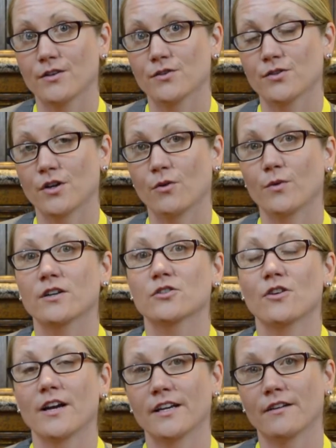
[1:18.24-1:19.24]
So we're
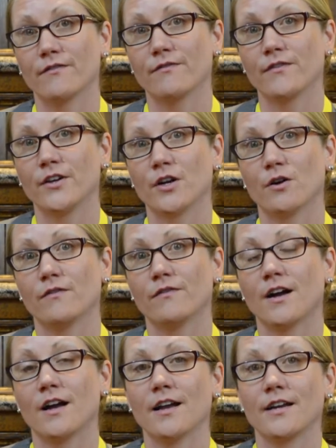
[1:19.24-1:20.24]
trying to,
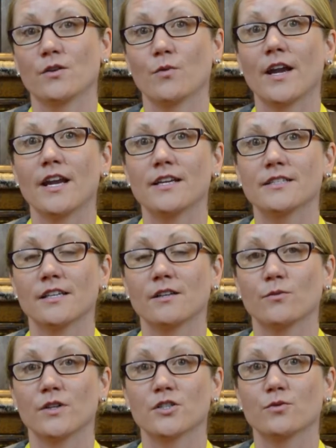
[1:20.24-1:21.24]
find ways
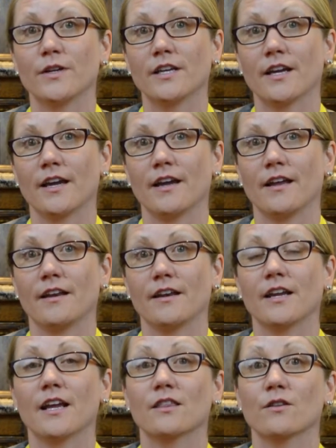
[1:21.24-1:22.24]
in which we
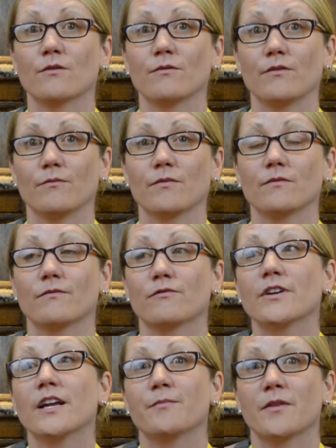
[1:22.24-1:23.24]
can
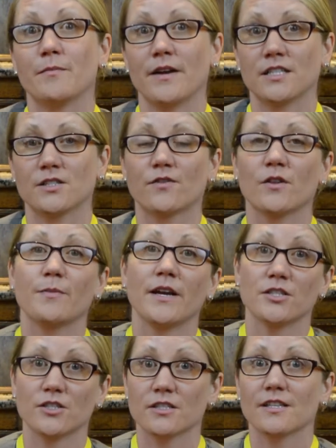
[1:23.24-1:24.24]
free up the beds for the
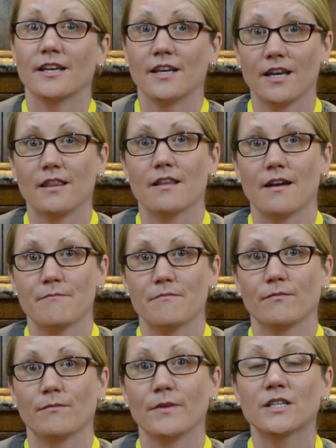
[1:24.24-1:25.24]
patients that need them,
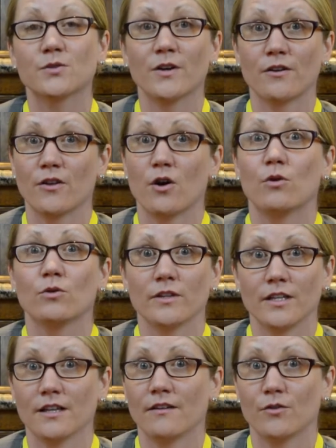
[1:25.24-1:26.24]
because we are the
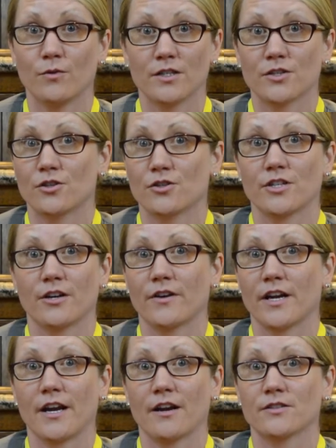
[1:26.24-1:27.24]
only Level 1
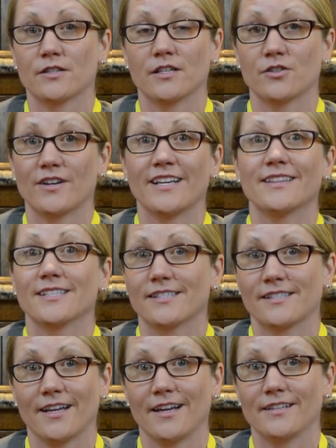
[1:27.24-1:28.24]
tertiary care center in the
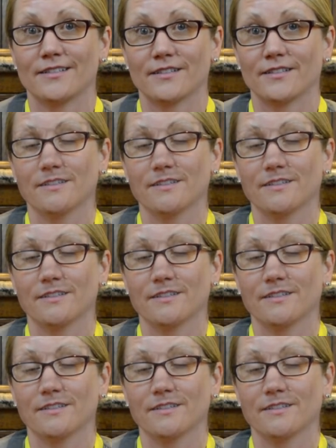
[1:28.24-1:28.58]
state.